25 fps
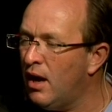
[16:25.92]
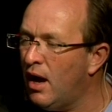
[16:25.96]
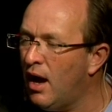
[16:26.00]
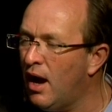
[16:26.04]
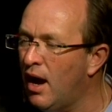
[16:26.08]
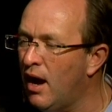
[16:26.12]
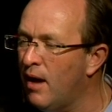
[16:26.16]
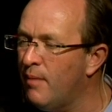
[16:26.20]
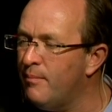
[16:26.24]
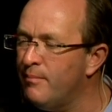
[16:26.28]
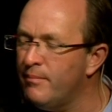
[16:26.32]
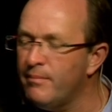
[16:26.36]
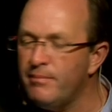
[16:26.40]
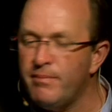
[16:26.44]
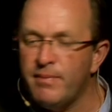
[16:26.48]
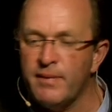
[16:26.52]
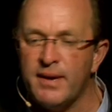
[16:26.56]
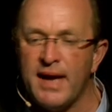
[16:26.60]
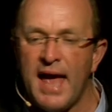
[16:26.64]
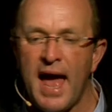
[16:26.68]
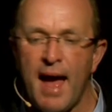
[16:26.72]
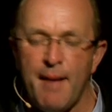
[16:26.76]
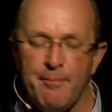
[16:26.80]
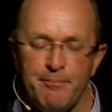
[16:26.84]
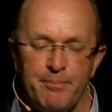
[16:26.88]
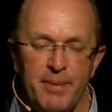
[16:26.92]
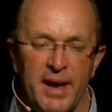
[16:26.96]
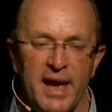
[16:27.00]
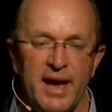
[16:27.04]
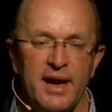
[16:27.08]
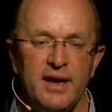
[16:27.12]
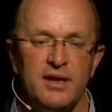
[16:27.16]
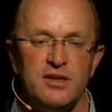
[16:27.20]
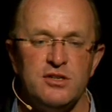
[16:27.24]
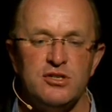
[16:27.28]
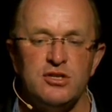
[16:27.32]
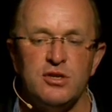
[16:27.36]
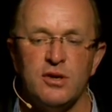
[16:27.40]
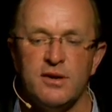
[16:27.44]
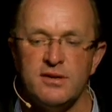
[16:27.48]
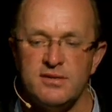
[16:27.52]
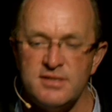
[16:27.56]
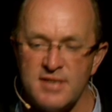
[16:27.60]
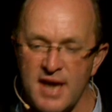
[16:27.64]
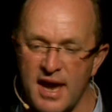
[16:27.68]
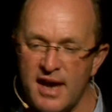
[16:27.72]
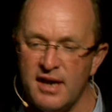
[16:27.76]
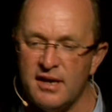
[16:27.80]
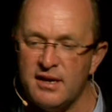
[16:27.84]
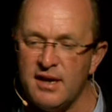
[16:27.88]
um, campaign to
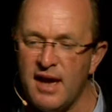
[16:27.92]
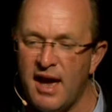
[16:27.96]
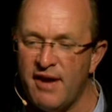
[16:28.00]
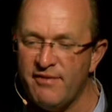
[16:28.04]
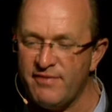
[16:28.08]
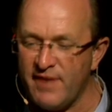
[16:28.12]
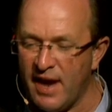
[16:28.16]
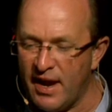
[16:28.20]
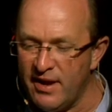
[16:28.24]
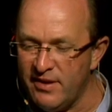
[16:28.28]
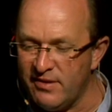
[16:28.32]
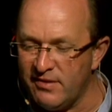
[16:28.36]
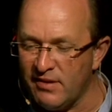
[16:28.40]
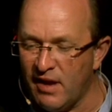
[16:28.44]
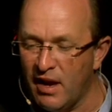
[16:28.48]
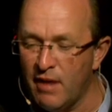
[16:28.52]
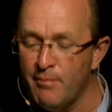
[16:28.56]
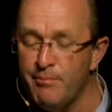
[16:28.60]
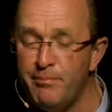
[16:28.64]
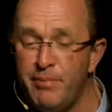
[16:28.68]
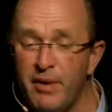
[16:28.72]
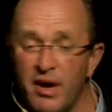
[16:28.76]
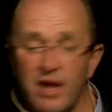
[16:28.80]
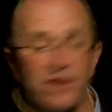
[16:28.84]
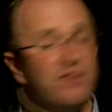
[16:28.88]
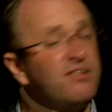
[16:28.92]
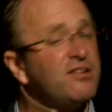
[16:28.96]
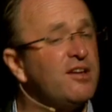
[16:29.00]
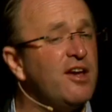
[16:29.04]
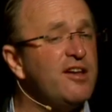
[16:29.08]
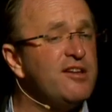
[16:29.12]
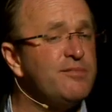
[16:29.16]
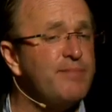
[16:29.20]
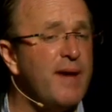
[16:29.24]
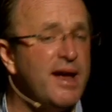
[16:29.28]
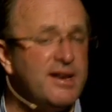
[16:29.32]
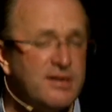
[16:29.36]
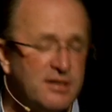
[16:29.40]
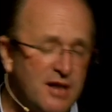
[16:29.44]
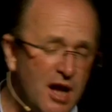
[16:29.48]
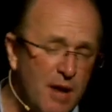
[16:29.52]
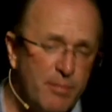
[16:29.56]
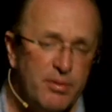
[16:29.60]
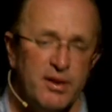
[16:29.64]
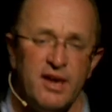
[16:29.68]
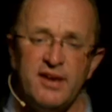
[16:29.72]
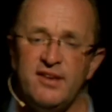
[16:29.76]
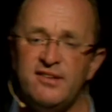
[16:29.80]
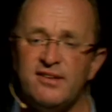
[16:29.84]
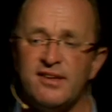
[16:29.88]
take Afghanistan. And Burnes goes back to
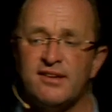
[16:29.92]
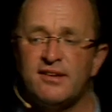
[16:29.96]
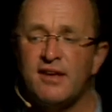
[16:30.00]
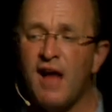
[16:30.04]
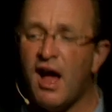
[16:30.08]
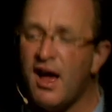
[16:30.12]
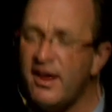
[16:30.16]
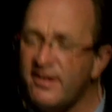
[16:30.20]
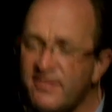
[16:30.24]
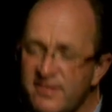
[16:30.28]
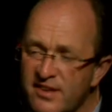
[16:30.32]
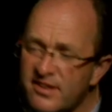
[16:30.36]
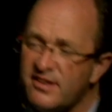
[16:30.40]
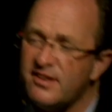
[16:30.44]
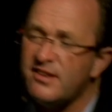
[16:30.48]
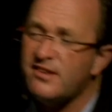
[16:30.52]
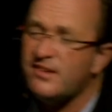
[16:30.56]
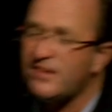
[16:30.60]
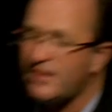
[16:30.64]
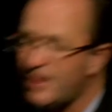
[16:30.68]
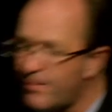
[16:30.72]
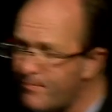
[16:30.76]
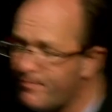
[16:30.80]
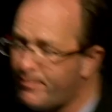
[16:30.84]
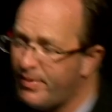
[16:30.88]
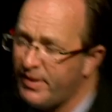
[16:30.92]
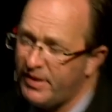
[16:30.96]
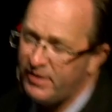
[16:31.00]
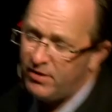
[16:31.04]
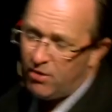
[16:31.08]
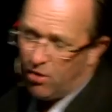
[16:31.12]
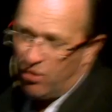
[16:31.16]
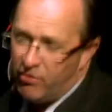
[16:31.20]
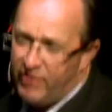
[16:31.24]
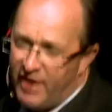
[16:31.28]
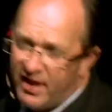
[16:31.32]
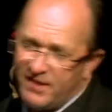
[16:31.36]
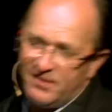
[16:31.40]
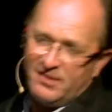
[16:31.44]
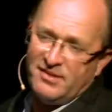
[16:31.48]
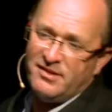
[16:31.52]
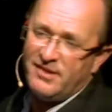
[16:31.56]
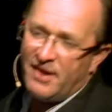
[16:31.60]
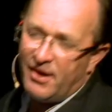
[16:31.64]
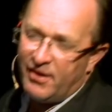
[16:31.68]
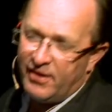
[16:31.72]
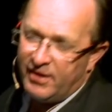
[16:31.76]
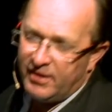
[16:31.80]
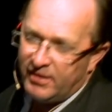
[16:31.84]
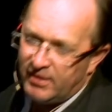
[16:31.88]
Kabul and he says, guys, this is simply not
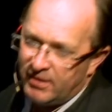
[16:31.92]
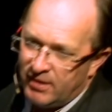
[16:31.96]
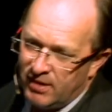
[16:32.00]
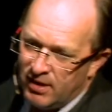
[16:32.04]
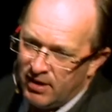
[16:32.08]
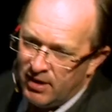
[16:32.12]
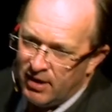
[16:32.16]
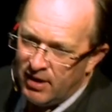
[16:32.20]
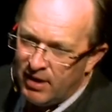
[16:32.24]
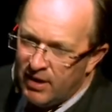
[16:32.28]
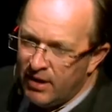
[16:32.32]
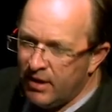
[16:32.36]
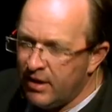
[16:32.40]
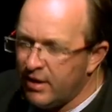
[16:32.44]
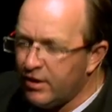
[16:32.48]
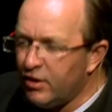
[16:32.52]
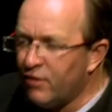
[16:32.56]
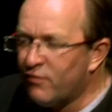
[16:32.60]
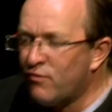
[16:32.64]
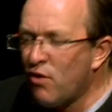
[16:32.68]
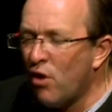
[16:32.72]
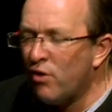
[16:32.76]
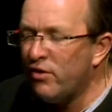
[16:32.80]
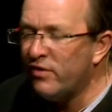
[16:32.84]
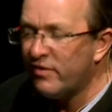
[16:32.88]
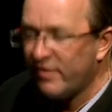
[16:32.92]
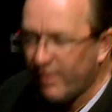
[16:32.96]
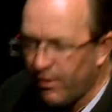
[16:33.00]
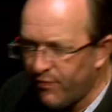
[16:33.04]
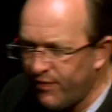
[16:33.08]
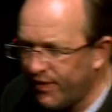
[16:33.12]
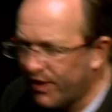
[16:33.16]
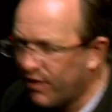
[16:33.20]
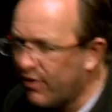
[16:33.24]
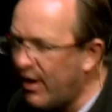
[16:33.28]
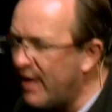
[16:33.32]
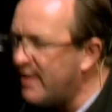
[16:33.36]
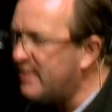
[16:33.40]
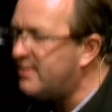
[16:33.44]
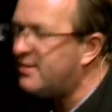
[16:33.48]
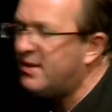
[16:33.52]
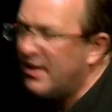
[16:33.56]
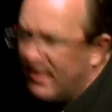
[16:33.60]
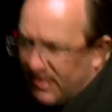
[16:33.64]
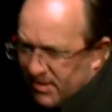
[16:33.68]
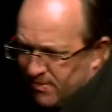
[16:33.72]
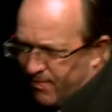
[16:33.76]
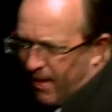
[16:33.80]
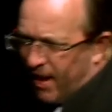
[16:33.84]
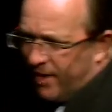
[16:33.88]
necessary. You've got yourself in a great
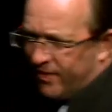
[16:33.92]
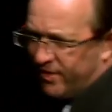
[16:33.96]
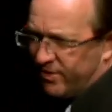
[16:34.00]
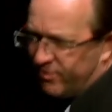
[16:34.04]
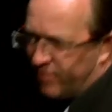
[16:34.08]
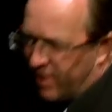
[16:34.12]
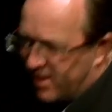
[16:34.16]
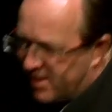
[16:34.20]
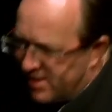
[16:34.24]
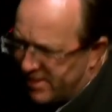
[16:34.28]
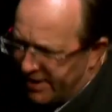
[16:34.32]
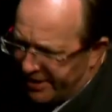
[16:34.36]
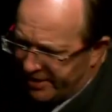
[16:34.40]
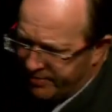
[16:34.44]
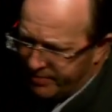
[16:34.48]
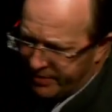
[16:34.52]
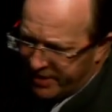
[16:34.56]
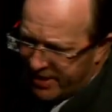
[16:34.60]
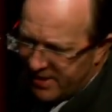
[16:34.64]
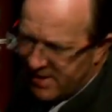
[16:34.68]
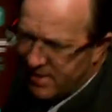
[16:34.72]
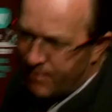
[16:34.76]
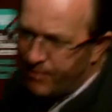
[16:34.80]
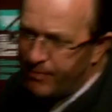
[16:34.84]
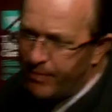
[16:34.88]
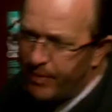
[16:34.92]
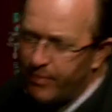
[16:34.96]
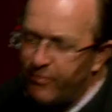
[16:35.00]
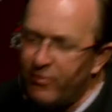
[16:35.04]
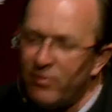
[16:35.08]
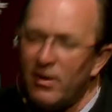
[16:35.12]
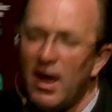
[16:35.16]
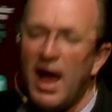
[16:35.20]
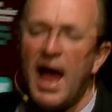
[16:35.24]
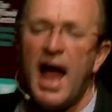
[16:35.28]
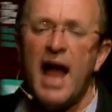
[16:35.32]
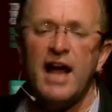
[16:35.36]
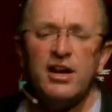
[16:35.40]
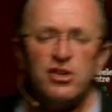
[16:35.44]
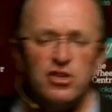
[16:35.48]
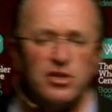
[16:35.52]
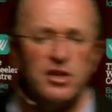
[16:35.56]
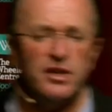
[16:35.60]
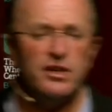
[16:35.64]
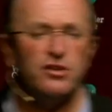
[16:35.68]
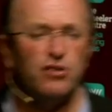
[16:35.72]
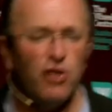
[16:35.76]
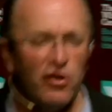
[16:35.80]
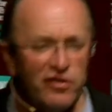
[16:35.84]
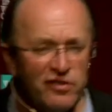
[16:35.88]
tiz about this Russian expedition, but
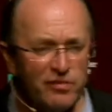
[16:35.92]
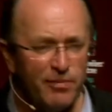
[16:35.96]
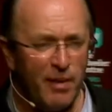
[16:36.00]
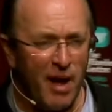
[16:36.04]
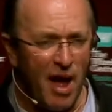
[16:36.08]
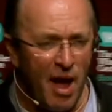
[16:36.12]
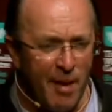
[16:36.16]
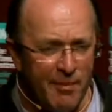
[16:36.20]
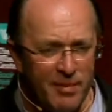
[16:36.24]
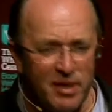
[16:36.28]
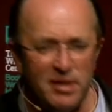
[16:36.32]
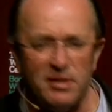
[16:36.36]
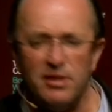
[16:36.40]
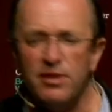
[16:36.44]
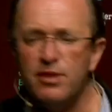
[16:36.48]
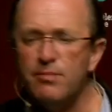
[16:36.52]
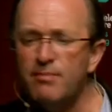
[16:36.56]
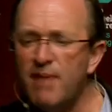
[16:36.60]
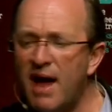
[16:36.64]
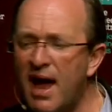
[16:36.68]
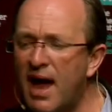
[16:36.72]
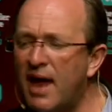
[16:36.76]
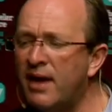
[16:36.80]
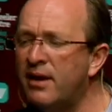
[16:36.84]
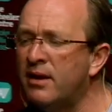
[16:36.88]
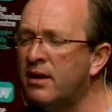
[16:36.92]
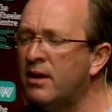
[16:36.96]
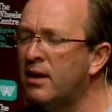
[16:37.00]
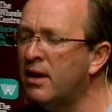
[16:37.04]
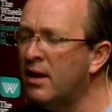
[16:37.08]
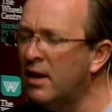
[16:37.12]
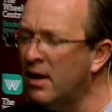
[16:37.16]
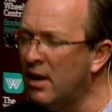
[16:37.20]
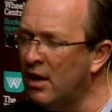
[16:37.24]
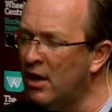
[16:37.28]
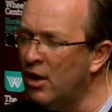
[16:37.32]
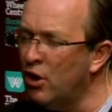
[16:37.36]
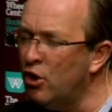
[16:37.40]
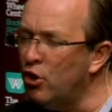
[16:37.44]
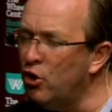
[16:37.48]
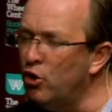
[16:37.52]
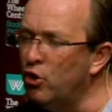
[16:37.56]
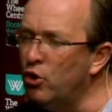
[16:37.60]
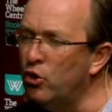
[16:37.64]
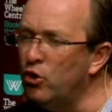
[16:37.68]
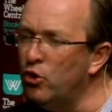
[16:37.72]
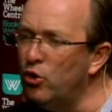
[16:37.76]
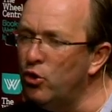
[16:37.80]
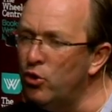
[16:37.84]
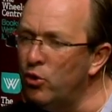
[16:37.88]
actually, Dost Mohammed, the man
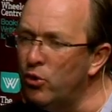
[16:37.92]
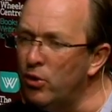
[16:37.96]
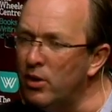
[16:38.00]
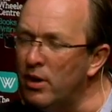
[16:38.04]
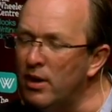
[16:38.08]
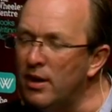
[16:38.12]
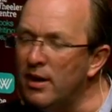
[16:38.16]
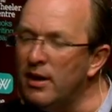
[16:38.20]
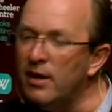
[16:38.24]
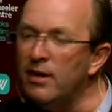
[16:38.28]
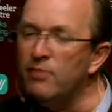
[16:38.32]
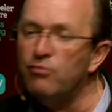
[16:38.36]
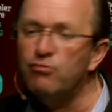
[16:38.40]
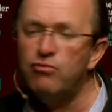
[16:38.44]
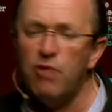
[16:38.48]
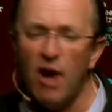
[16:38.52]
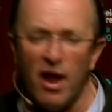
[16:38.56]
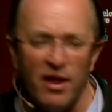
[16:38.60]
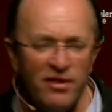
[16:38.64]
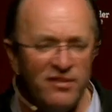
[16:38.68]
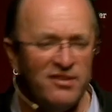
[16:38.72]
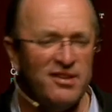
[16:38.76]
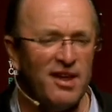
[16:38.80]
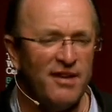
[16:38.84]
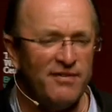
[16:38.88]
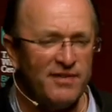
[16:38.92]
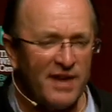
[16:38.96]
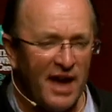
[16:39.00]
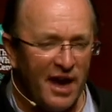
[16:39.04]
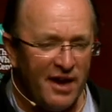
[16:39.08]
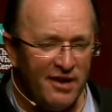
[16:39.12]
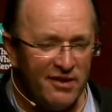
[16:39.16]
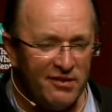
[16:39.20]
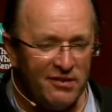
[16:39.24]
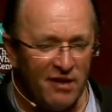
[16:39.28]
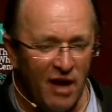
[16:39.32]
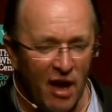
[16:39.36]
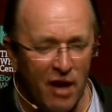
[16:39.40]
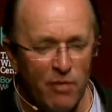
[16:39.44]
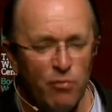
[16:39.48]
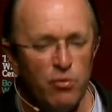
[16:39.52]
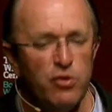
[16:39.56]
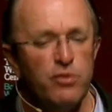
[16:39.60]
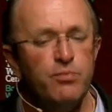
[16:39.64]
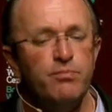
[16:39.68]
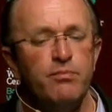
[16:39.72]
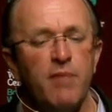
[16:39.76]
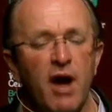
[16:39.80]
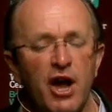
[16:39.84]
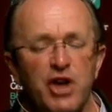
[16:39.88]
who runs Afghanistan,
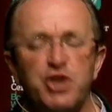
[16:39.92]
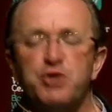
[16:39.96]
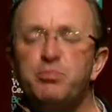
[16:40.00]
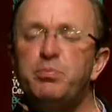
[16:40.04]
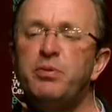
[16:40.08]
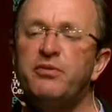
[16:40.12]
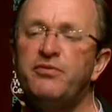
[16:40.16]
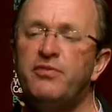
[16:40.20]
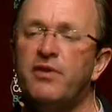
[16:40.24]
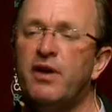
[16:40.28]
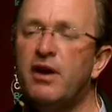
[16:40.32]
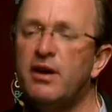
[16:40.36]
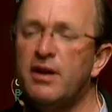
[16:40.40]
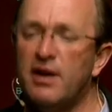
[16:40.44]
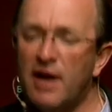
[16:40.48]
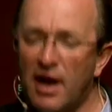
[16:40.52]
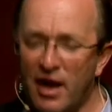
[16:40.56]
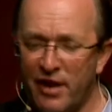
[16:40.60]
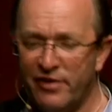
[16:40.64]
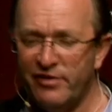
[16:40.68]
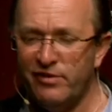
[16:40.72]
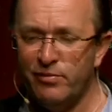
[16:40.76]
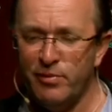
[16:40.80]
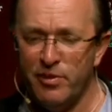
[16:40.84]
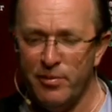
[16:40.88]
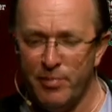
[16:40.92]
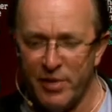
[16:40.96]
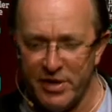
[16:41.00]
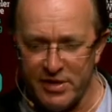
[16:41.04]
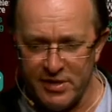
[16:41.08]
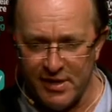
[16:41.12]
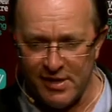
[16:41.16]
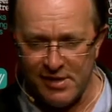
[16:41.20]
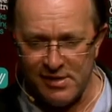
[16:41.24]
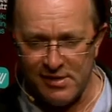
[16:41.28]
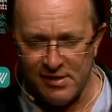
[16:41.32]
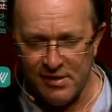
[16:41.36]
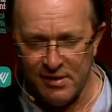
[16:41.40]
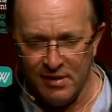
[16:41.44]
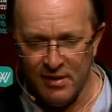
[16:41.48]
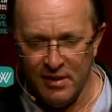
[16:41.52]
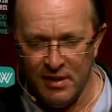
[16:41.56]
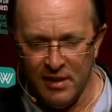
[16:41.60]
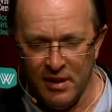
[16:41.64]
would much prefer an alliance with the British.